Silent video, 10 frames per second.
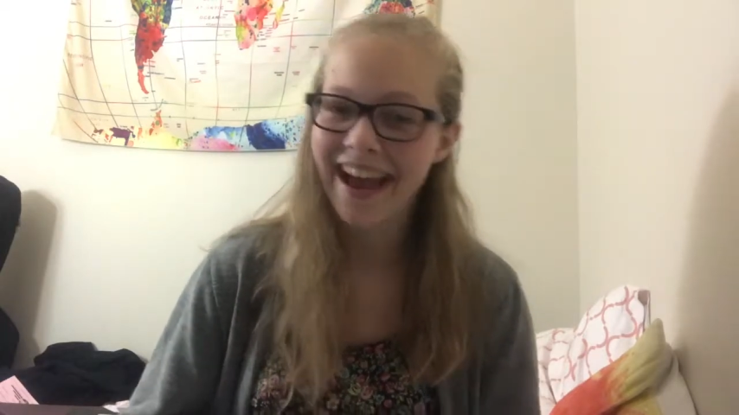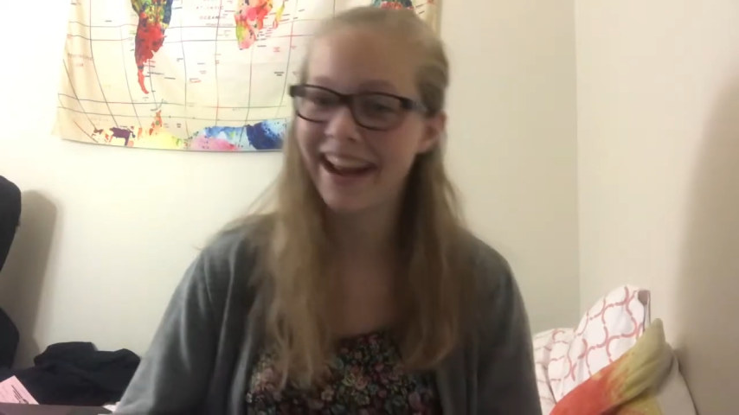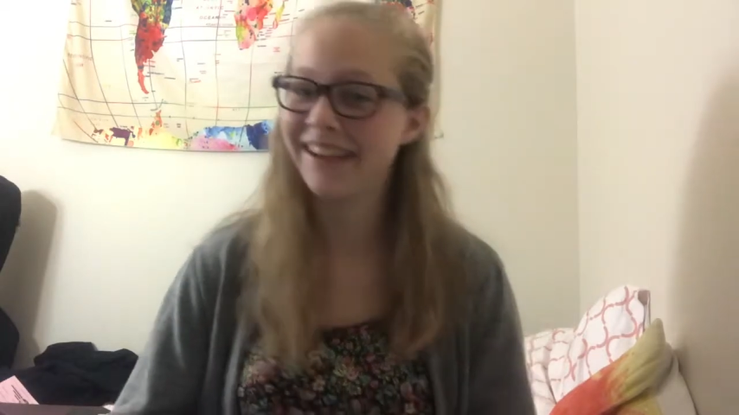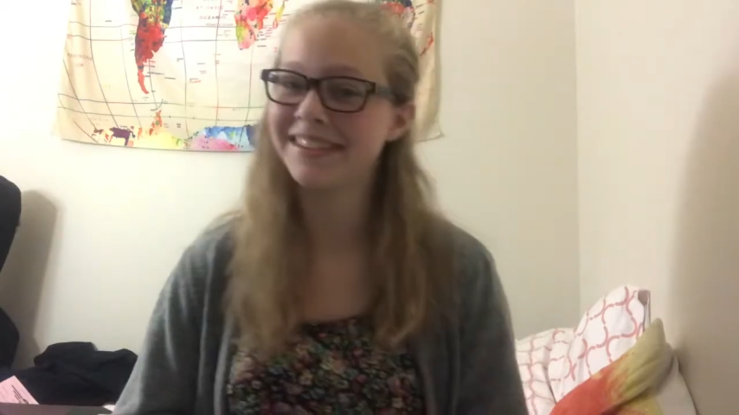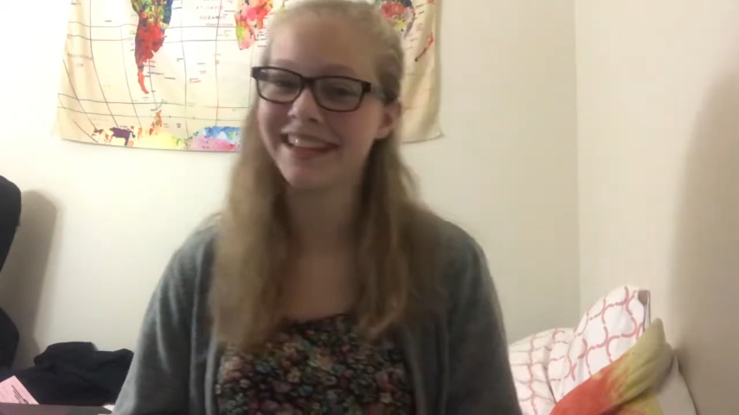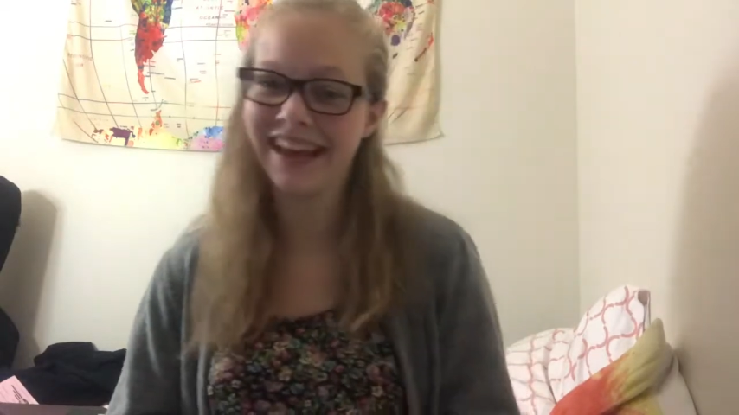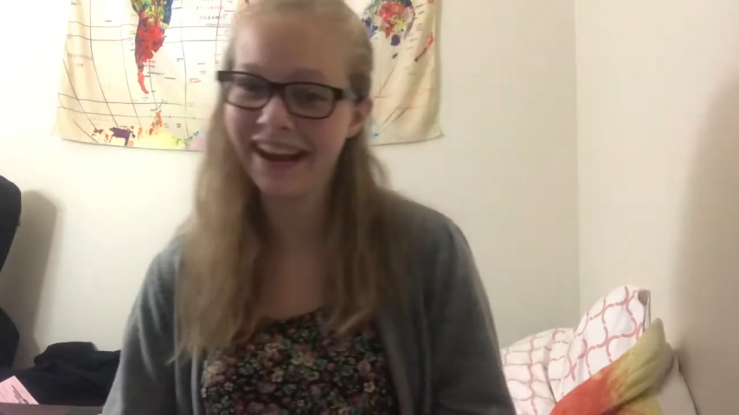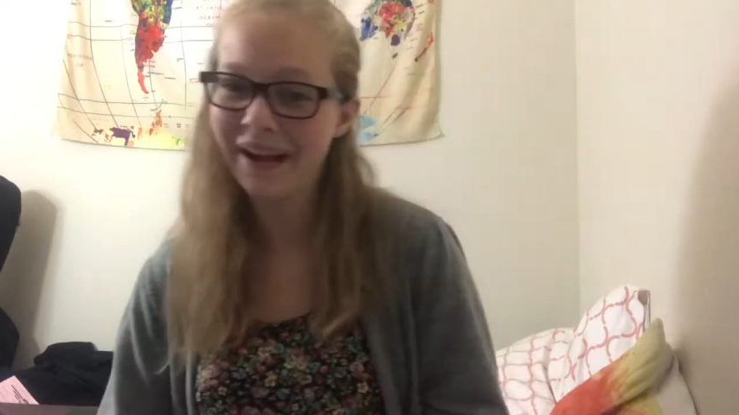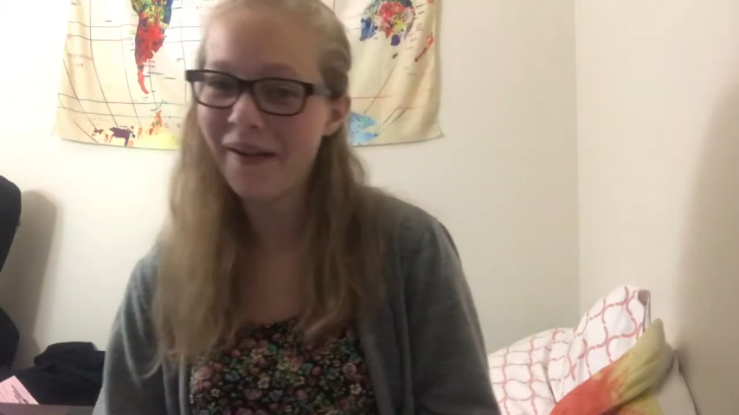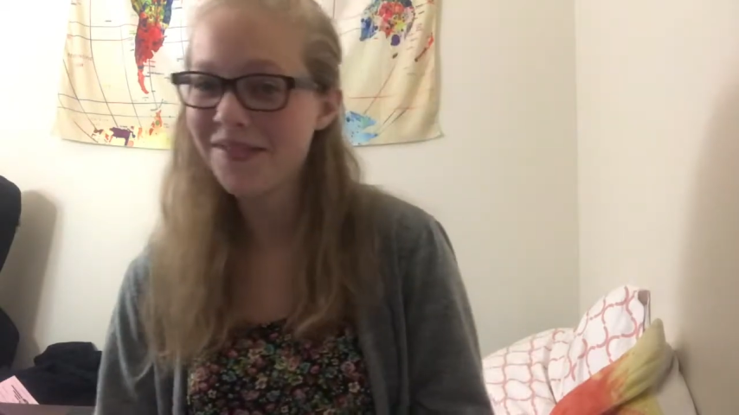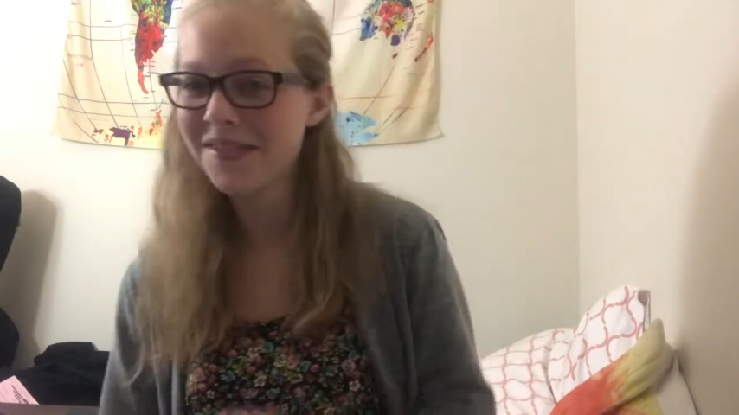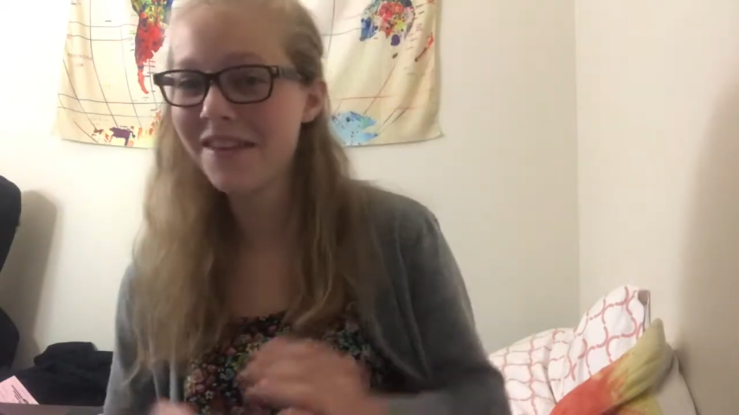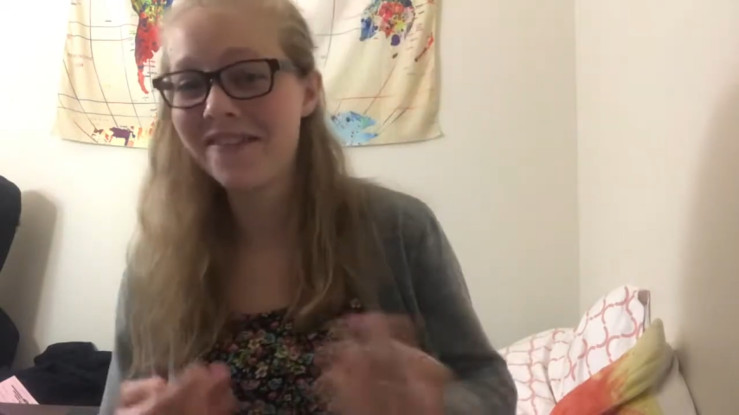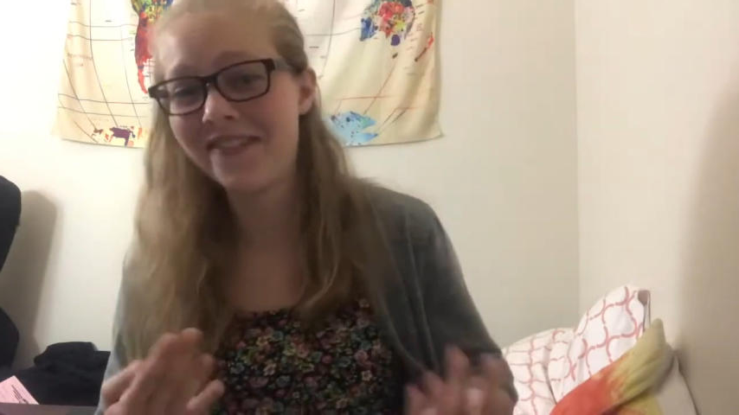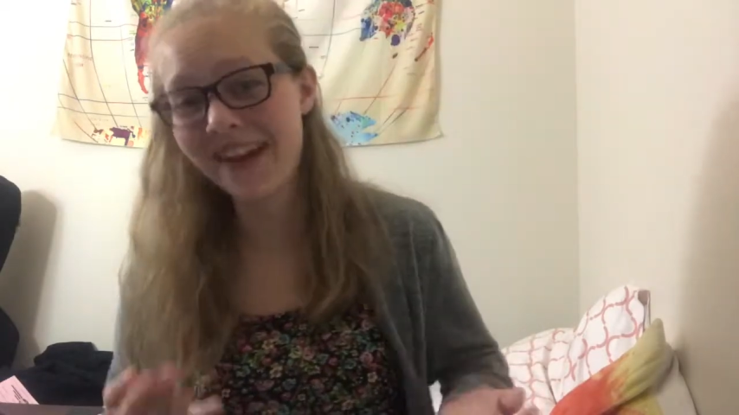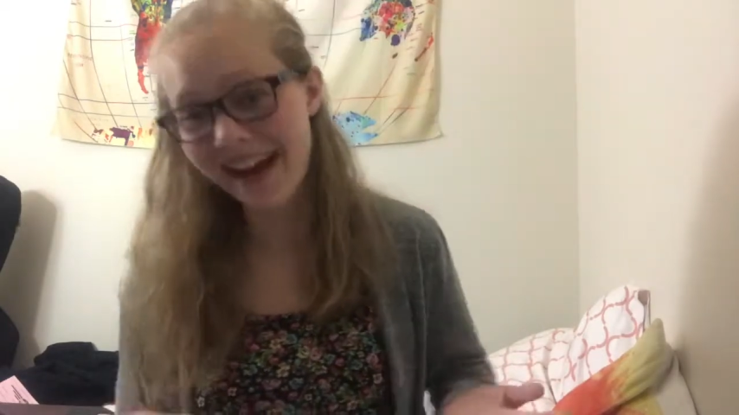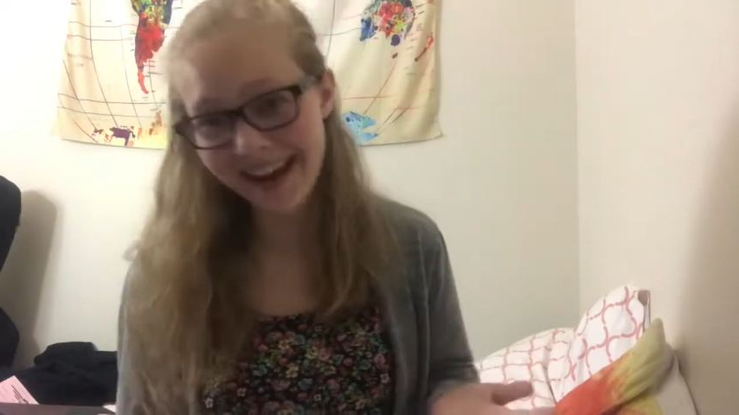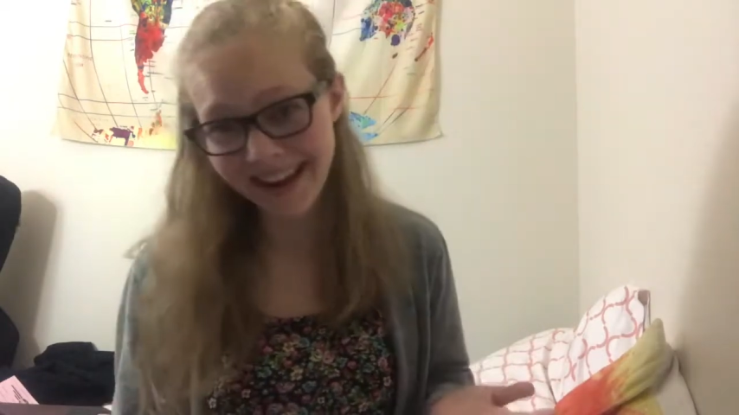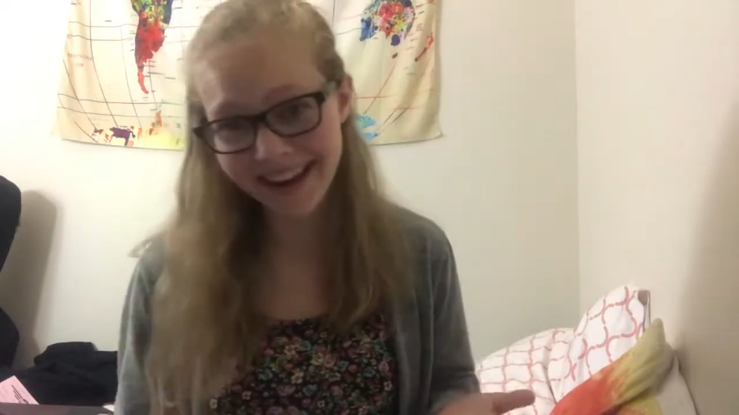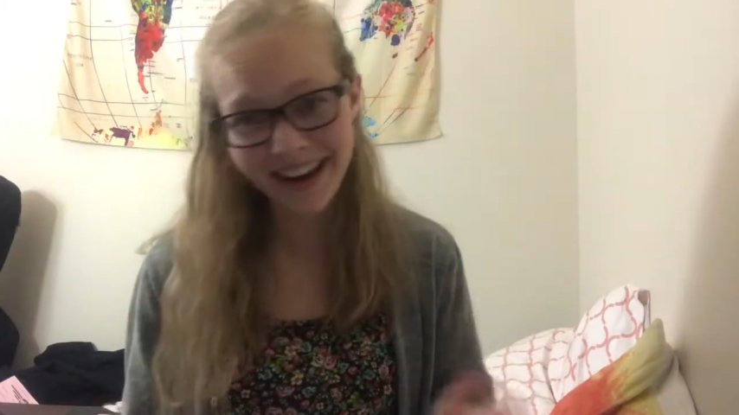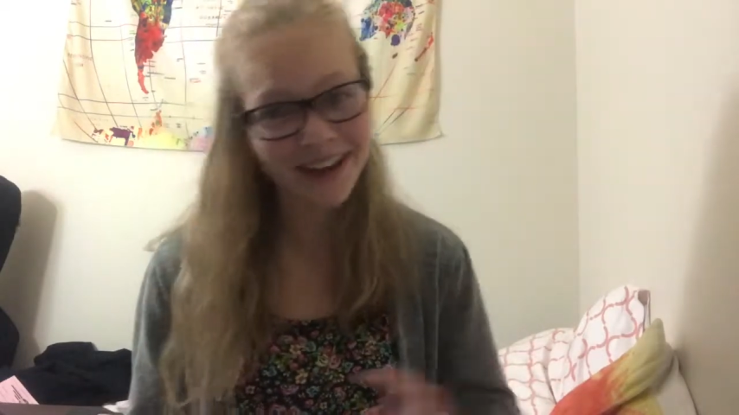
And I was like, fun,